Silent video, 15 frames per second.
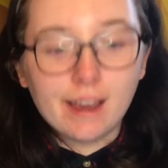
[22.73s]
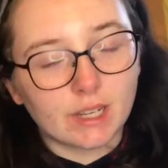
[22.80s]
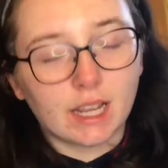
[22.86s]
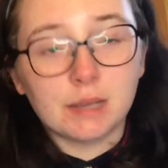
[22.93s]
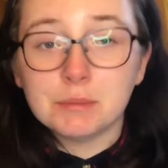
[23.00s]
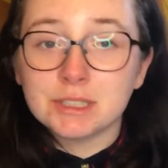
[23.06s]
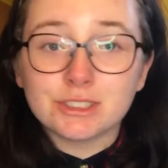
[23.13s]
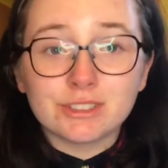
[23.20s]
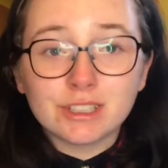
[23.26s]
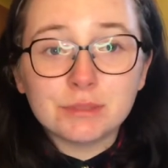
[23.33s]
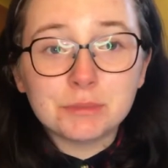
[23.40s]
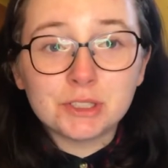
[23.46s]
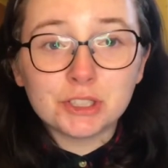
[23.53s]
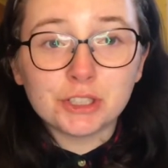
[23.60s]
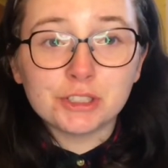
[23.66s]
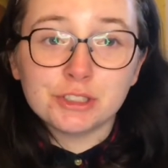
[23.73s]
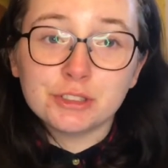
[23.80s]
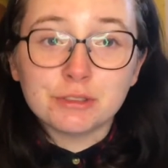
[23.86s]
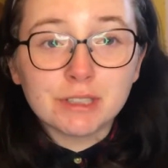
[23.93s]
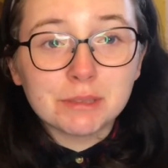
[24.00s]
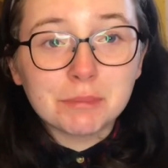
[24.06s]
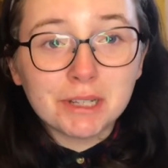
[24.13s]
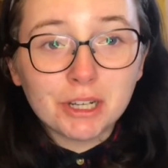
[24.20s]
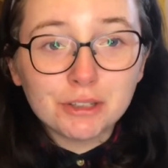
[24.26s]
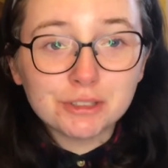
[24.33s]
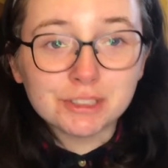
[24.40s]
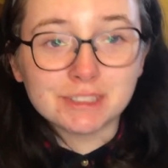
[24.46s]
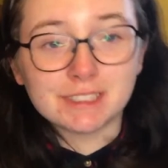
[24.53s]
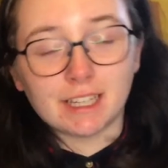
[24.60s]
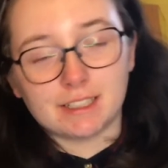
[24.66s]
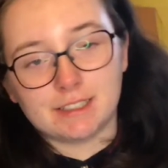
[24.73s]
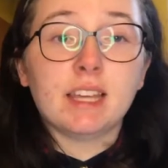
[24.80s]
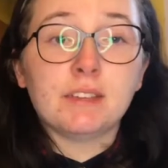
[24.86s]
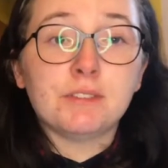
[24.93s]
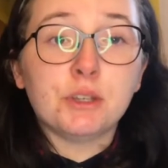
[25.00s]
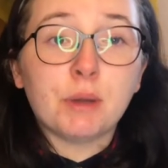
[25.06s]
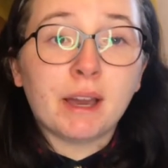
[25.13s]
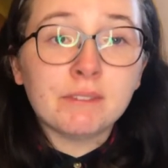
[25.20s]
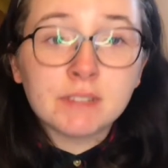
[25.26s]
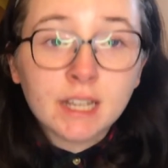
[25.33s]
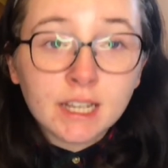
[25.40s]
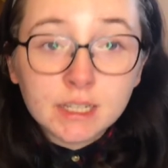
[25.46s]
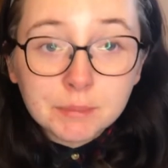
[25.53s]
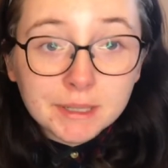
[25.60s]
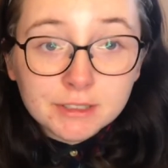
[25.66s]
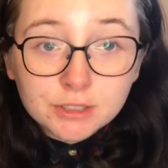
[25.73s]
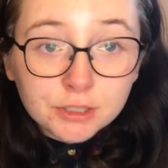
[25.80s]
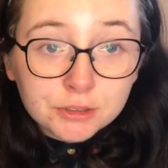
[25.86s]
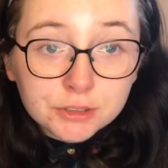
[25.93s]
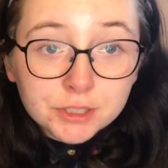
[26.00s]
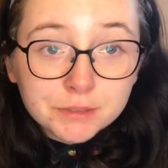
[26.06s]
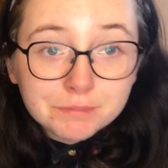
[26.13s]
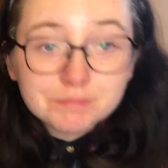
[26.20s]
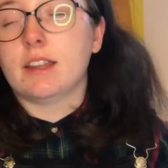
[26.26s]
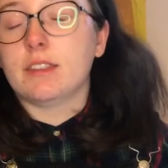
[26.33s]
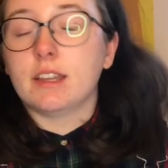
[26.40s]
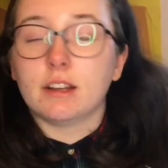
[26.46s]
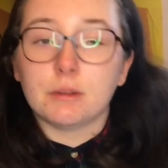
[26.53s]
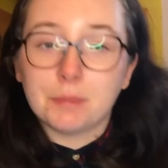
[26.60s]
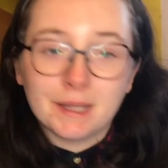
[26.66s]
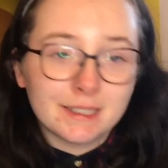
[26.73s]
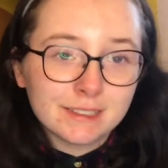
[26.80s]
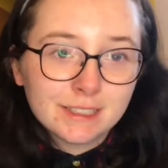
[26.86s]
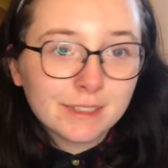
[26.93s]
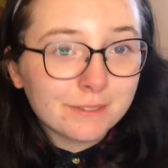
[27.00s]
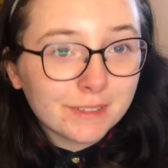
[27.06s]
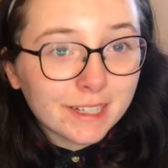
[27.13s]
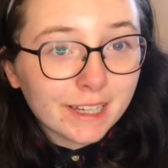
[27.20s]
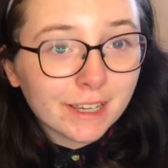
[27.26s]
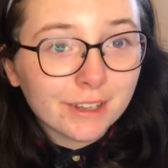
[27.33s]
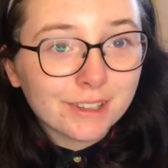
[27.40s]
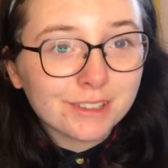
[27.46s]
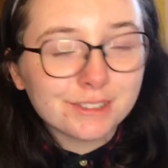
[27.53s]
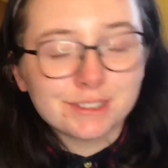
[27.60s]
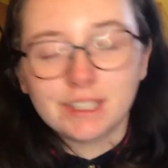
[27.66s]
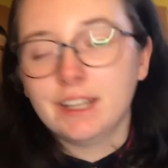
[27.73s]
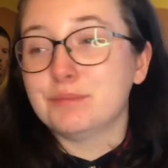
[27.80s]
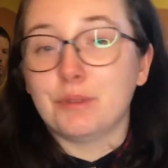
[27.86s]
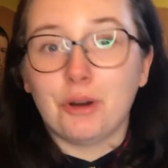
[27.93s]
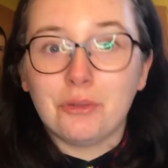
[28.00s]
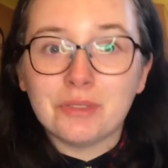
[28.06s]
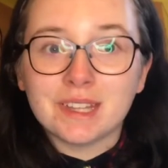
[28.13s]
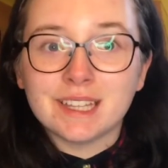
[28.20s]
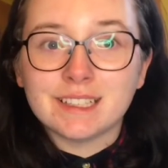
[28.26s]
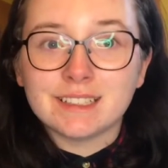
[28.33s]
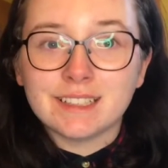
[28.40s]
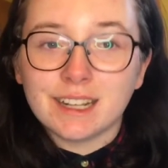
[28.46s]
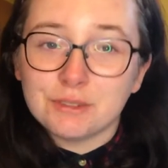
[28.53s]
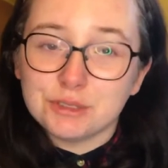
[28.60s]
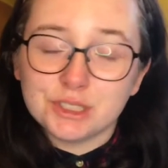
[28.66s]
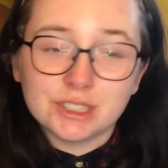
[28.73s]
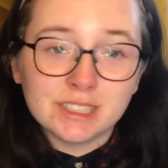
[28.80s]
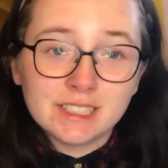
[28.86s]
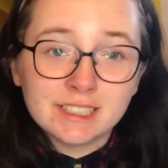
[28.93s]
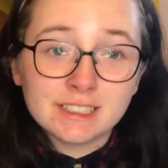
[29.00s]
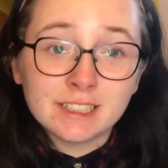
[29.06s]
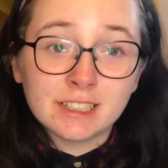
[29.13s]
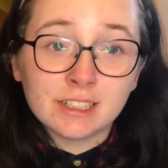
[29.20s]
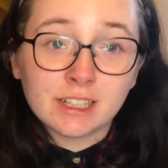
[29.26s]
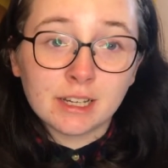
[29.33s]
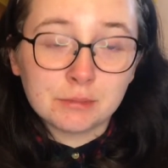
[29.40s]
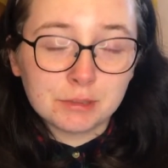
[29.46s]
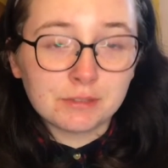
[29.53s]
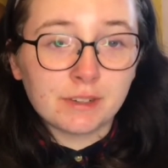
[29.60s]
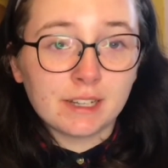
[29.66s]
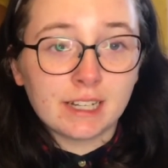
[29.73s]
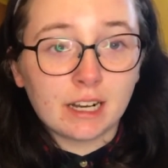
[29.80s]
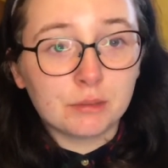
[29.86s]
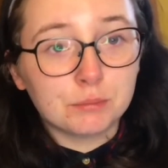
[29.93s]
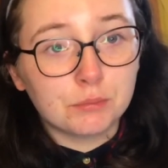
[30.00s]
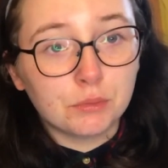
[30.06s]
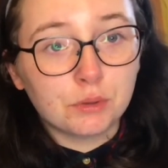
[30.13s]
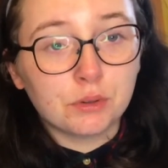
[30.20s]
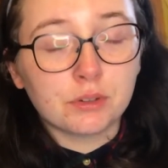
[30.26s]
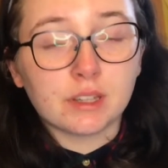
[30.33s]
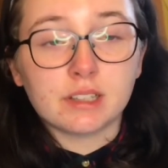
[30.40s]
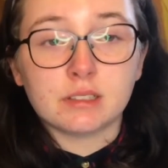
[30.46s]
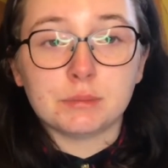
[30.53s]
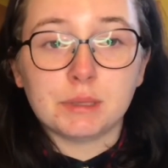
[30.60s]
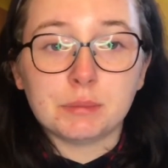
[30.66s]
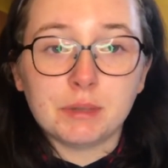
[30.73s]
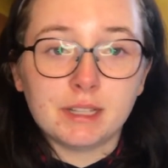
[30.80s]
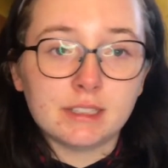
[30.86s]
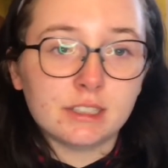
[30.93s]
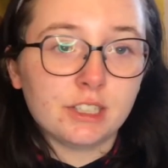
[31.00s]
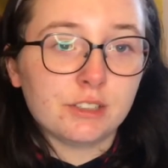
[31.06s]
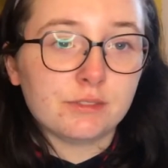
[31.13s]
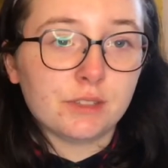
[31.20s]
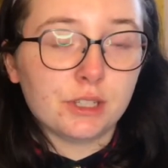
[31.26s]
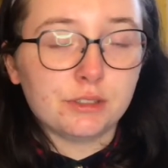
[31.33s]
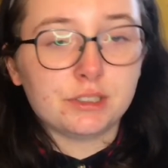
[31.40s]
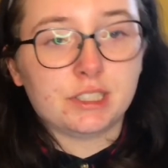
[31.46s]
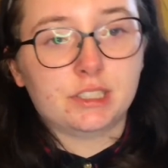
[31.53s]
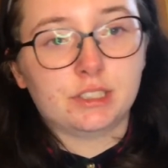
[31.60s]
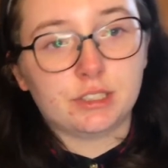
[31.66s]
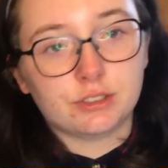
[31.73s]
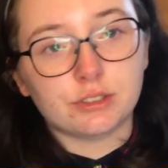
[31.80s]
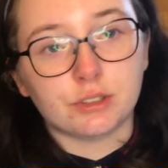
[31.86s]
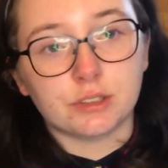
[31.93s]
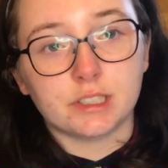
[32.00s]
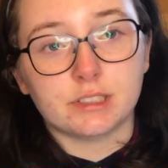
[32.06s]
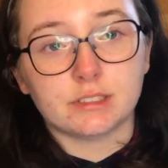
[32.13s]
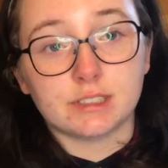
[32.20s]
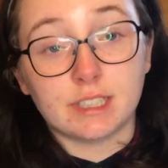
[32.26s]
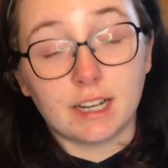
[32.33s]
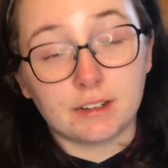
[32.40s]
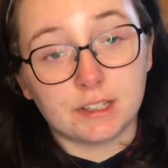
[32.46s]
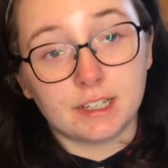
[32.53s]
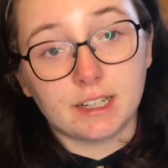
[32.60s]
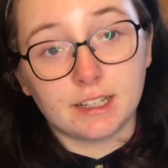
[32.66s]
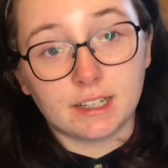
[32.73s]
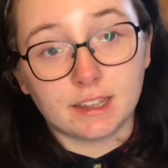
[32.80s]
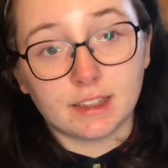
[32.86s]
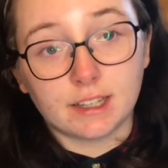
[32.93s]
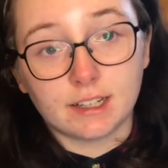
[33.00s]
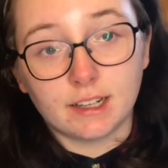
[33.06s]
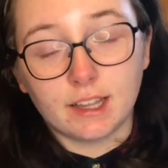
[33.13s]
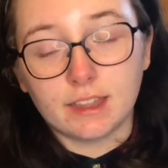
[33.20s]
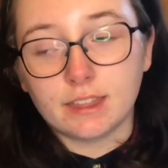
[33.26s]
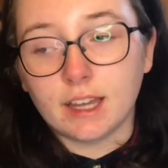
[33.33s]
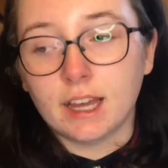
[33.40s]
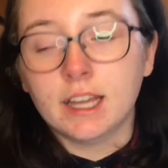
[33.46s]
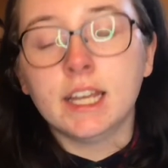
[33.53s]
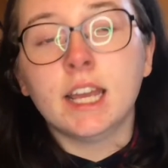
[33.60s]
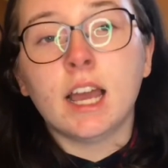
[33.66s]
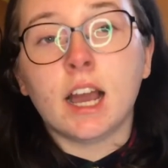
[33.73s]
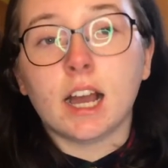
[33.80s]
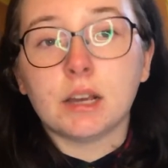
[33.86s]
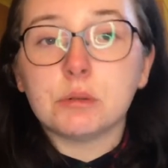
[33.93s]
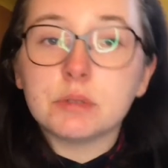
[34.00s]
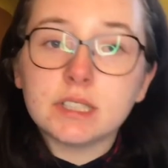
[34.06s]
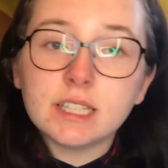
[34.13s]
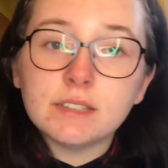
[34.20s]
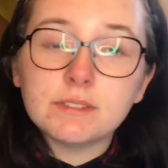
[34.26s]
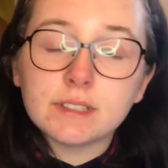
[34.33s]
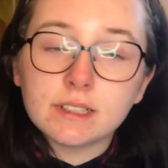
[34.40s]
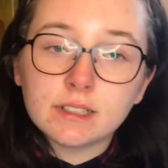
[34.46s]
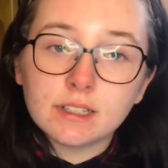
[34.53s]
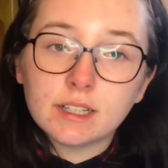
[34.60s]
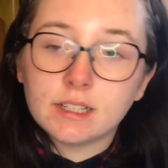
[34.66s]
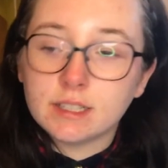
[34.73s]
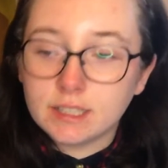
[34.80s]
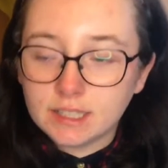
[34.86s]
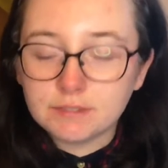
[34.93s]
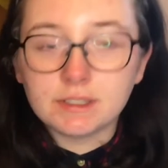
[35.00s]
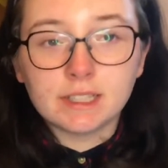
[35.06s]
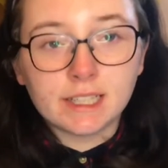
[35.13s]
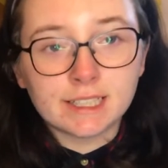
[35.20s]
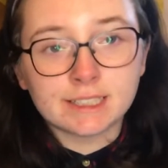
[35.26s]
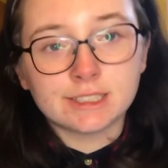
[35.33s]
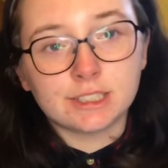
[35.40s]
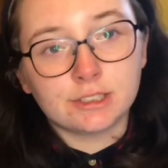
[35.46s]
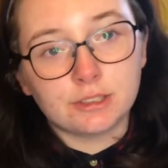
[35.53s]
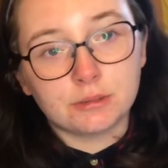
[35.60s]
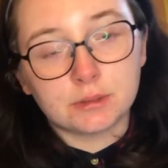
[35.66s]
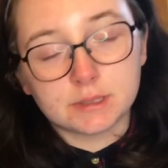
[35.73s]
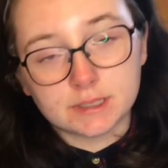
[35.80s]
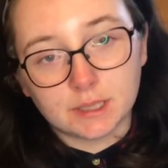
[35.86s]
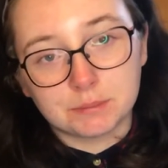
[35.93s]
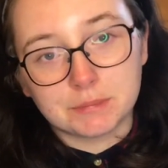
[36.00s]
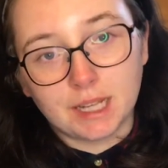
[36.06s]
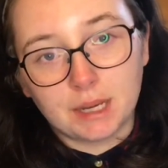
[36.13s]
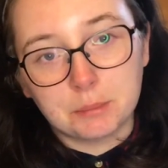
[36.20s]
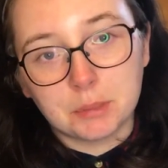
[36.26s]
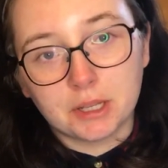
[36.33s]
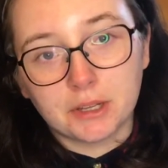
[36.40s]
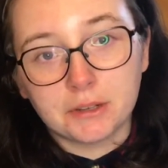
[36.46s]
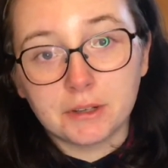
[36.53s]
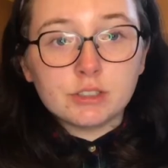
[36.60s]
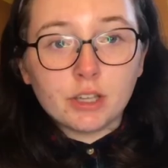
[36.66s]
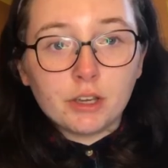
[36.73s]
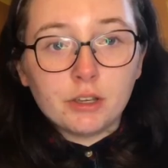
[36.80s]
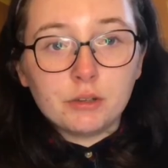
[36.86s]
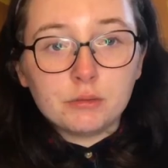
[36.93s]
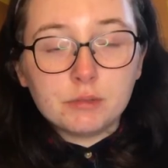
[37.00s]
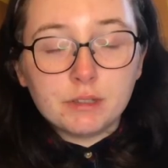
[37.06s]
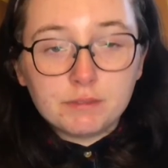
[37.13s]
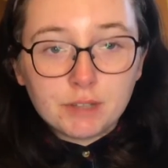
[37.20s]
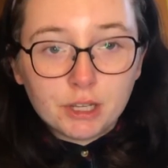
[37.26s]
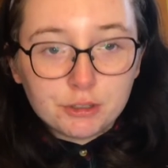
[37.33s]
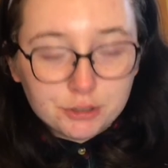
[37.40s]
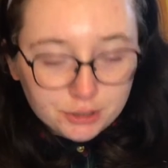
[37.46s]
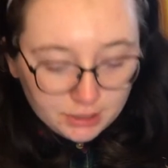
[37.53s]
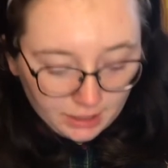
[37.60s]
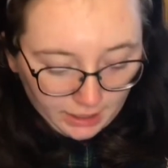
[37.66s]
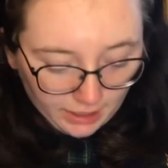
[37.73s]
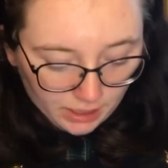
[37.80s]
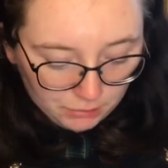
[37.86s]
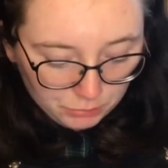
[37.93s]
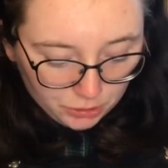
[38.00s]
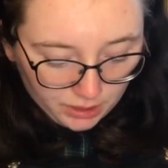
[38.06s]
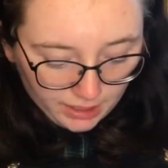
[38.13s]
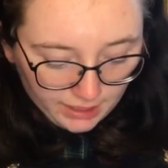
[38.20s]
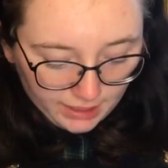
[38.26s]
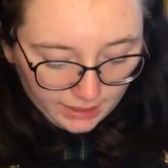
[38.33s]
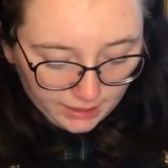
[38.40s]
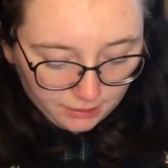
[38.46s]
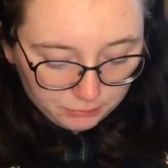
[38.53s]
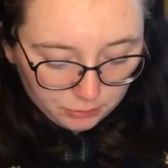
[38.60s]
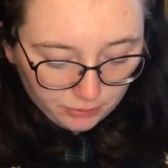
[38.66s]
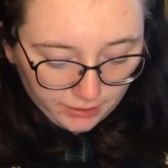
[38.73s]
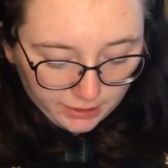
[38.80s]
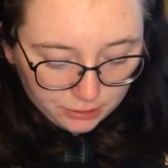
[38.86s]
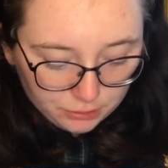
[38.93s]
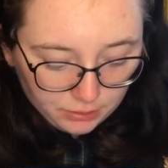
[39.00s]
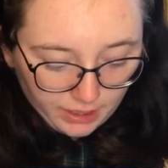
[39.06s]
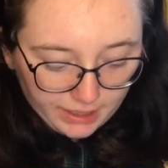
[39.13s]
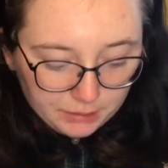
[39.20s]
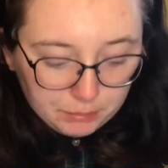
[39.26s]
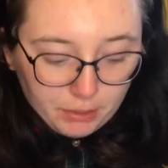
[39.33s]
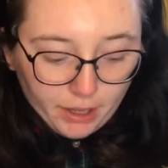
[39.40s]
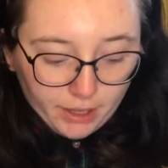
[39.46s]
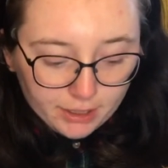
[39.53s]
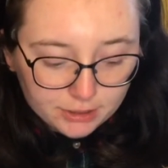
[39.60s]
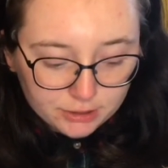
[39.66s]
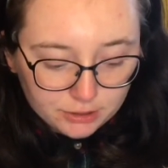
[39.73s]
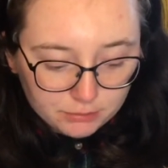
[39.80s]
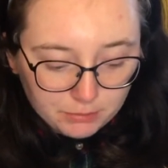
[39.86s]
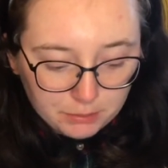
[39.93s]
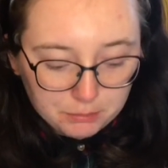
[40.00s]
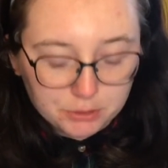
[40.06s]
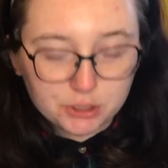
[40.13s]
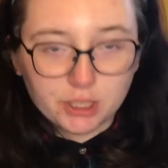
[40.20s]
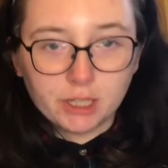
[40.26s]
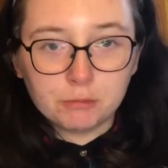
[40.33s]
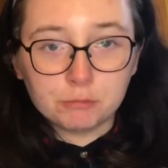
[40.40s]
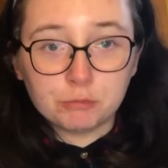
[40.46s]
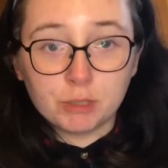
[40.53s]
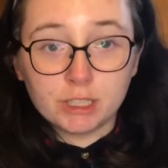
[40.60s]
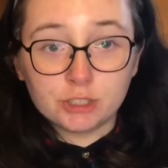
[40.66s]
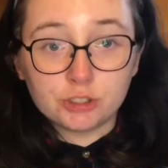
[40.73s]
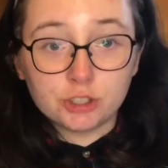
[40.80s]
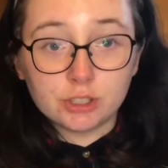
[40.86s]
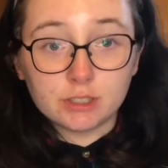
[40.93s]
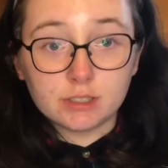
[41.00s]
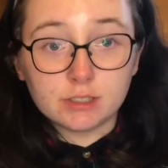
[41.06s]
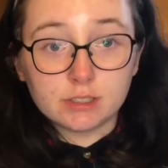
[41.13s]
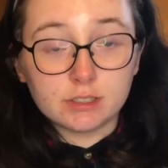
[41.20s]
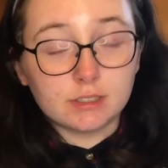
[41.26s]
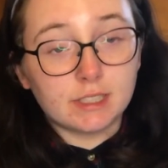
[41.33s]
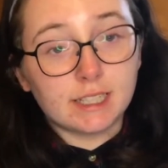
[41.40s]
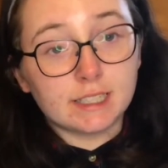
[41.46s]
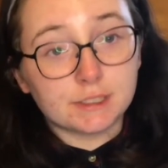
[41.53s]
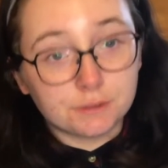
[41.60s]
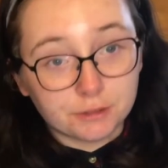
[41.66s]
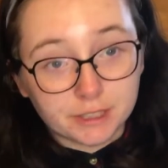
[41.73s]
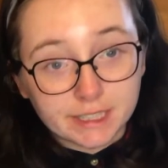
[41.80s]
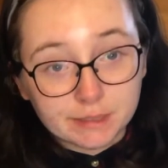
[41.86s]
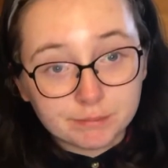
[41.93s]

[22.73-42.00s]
I'm just going to be showing you around my Notion setup. If you haven't heard about Notion, there are plenty of videos on the internet which you can easily look up to find out more. There will be plenty of Notion tutorials and anything like that. I will leave a link to some down below. So with Notion, I am on what they call a personal membership, which is free.